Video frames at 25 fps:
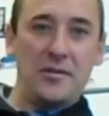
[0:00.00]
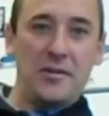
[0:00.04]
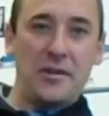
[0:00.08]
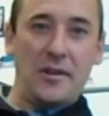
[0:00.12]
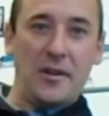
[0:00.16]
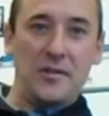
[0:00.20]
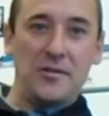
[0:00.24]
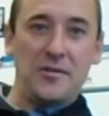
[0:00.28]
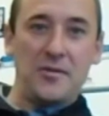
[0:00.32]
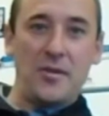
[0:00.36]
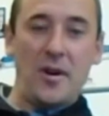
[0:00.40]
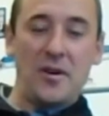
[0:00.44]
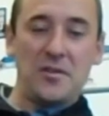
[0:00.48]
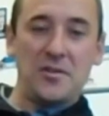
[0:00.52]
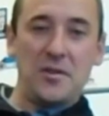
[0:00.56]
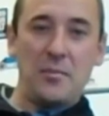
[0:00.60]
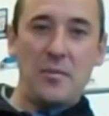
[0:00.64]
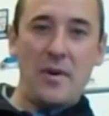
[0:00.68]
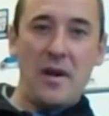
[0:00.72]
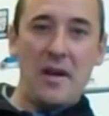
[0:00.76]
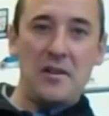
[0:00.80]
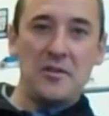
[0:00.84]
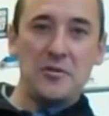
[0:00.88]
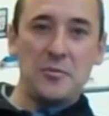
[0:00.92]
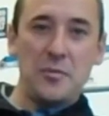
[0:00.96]
and construction
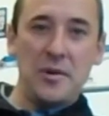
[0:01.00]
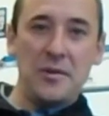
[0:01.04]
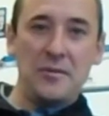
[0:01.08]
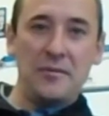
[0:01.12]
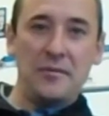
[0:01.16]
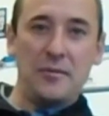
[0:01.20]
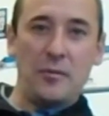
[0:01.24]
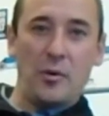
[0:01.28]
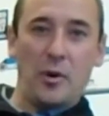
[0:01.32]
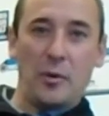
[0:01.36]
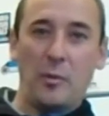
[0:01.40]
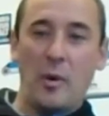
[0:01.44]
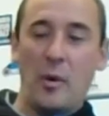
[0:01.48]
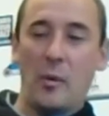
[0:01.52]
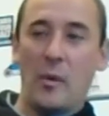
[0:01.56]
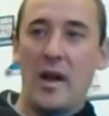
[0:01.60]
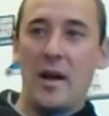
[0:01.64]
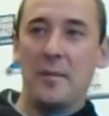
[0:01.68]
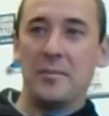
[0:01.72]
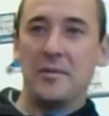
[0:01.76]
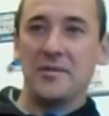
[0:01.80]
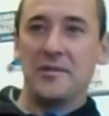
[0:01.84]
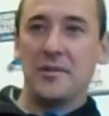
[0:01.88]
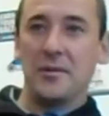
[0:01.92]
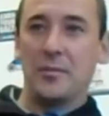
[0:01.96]
management, worked my way
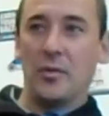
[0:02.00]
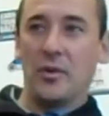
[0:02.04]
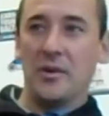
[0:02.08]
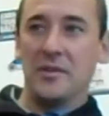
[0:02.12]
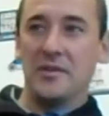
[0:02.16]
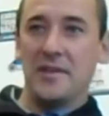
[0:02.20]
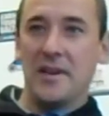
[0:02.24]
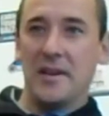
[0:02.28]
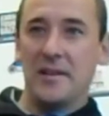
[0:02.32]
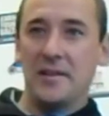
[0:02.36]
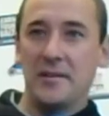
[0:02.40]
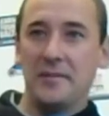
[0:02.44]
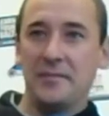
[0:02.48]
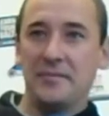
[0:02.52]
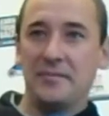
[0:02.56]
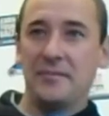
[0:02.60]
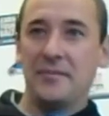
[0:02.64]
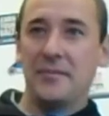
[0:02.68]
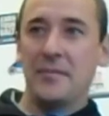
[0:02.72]
up to superintendent.